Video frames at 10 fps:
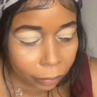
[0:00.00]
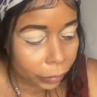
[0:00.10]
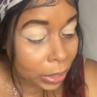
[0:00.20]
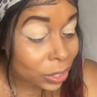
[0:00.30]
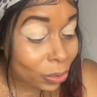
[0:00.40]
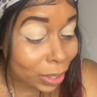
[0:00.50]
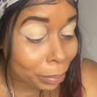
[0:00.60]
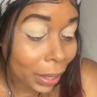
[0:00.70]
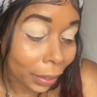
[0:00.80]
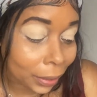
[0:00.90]
it's gonna get
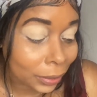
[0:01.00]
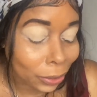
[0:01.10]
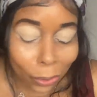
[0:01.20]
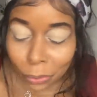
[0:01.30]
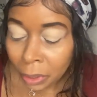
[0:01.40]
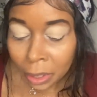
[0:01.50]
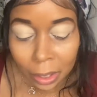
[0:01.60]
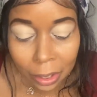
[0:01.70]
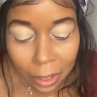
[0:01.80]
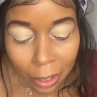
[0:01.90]
better. So
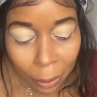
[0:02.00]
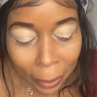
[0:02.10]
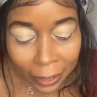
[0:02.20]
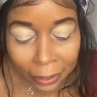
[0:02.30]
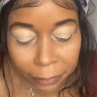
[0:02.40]
all right,